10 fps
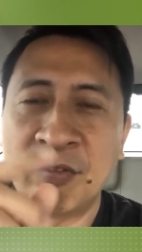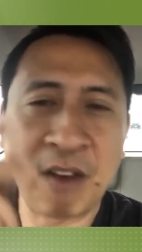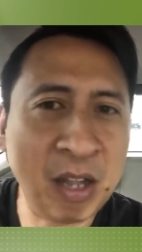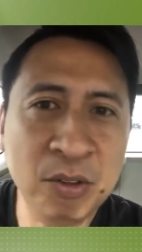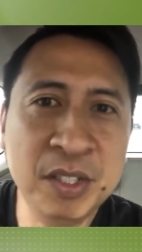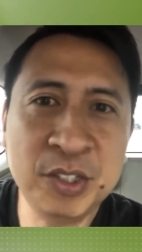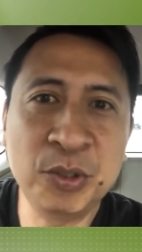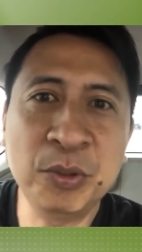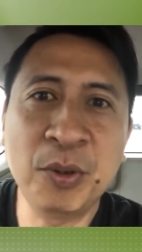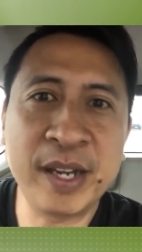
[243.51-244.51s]
Follow these
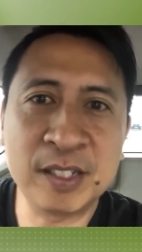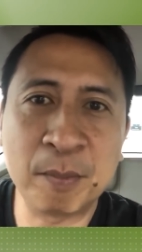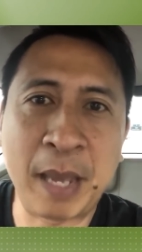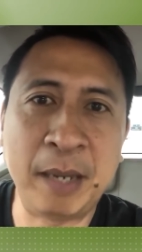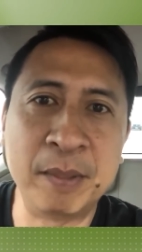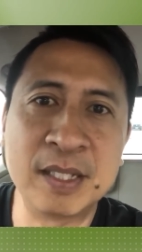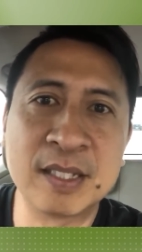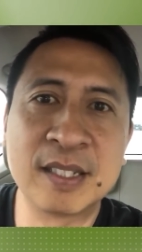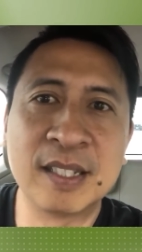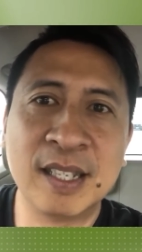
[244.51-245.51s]
two great
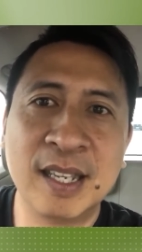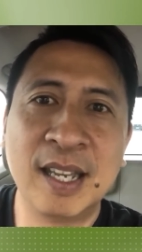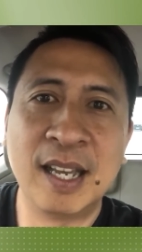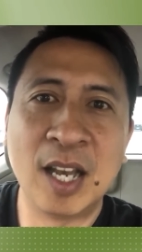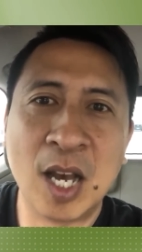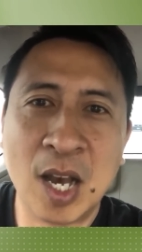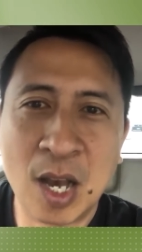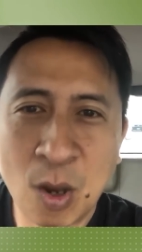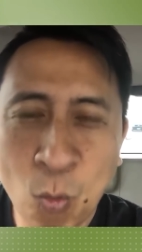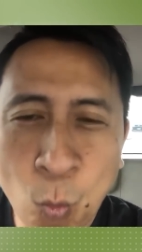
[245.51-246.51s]
commandments
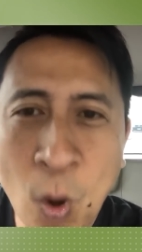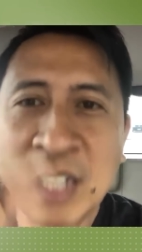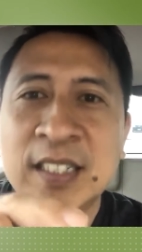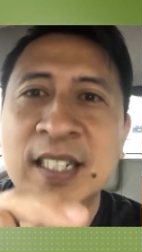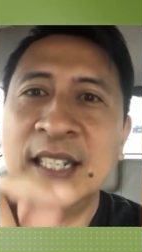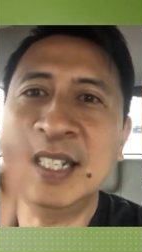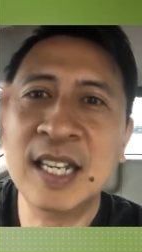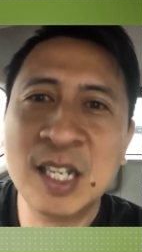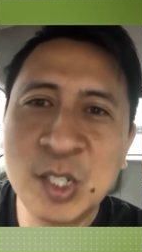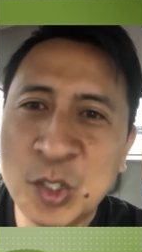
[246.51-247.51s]
wanting
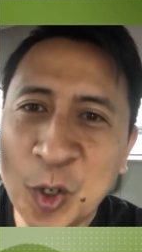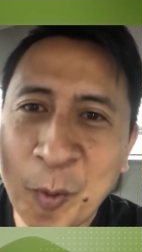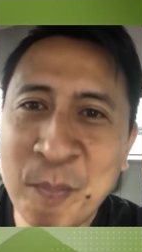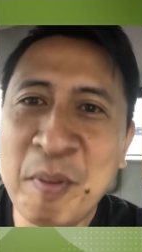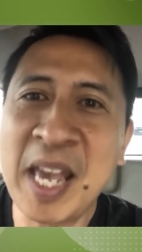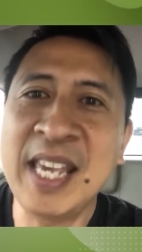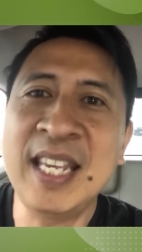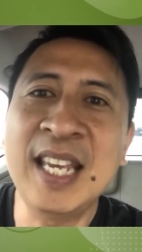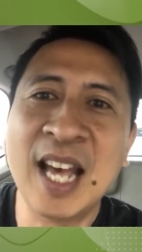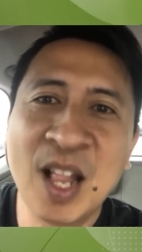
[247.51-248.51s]
to
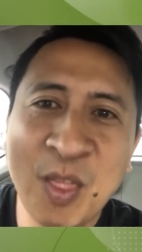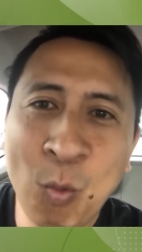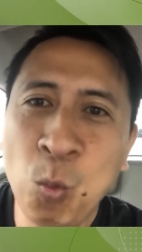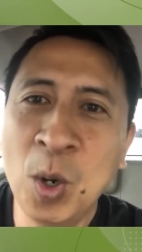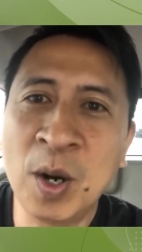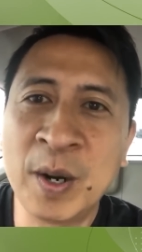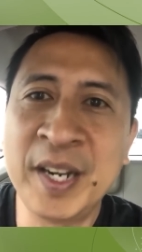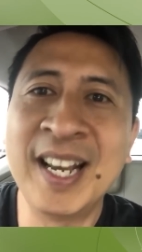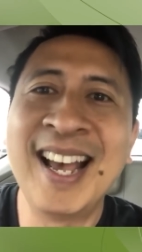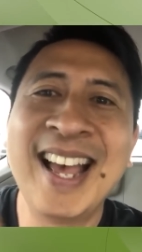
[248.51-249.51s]
obey the
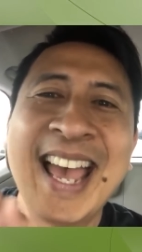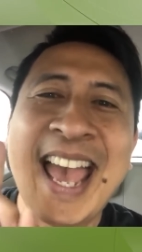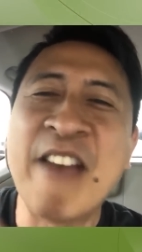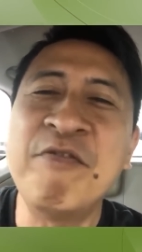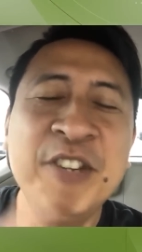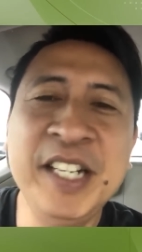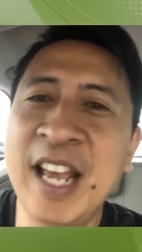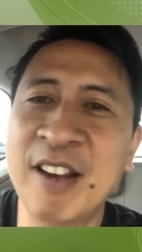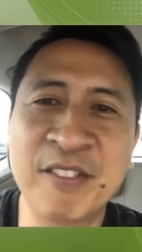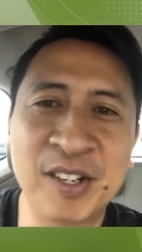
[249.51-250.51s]
word every
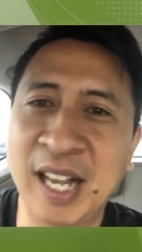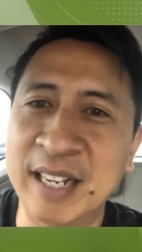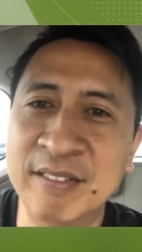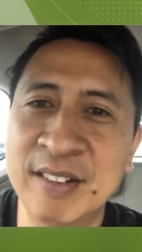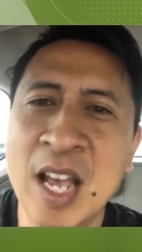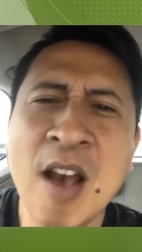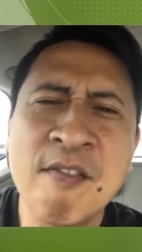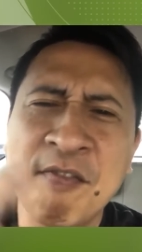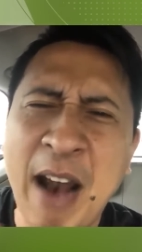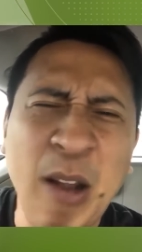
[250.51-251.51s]
day of your life.
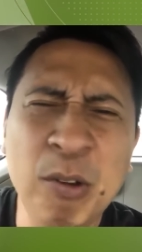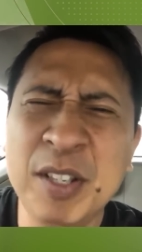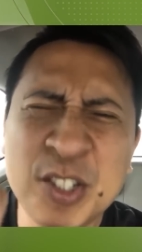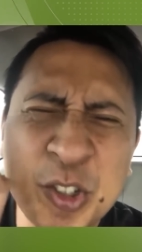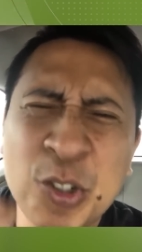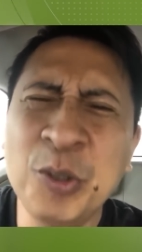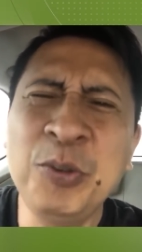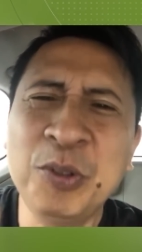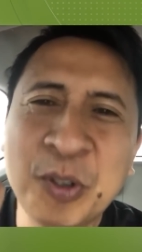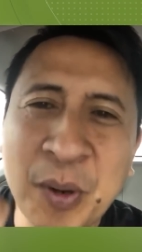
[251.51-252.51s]
Follow these
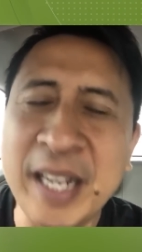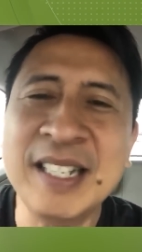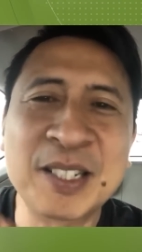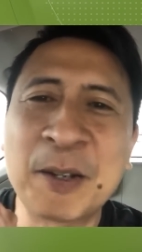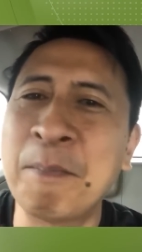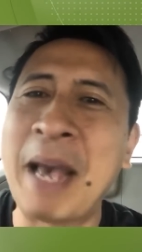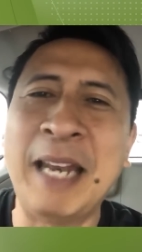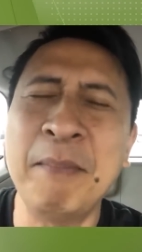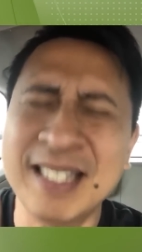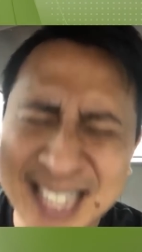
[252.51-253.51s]
two greatest
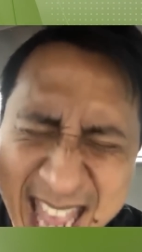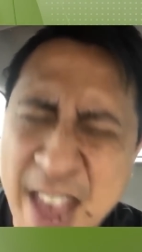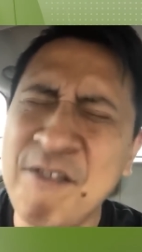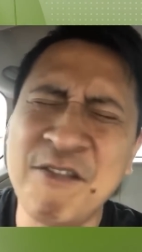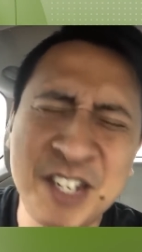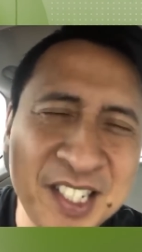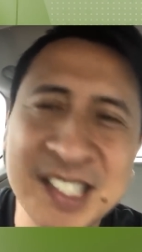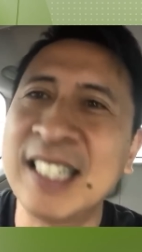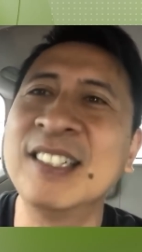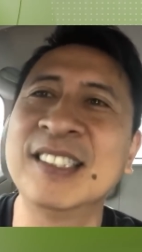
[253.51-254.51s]
commandments every
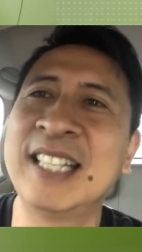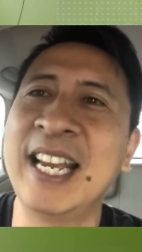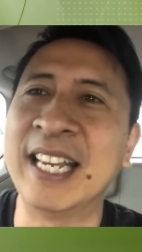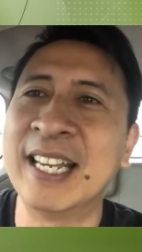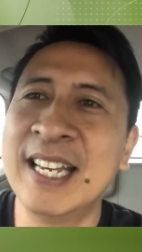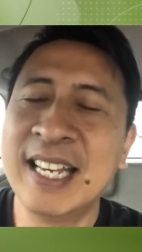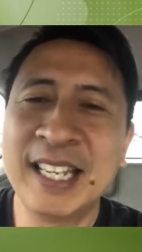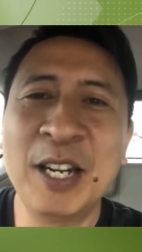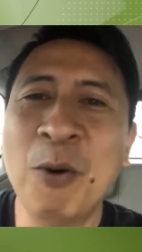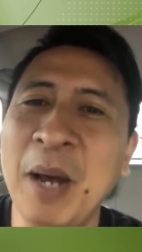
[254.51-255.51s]
single day.
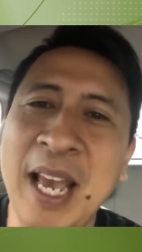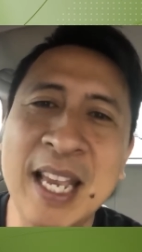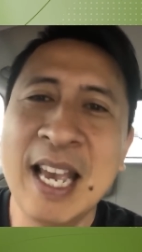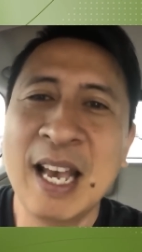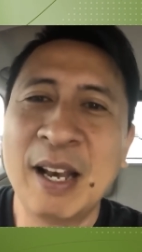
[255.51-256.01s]
You know what? I,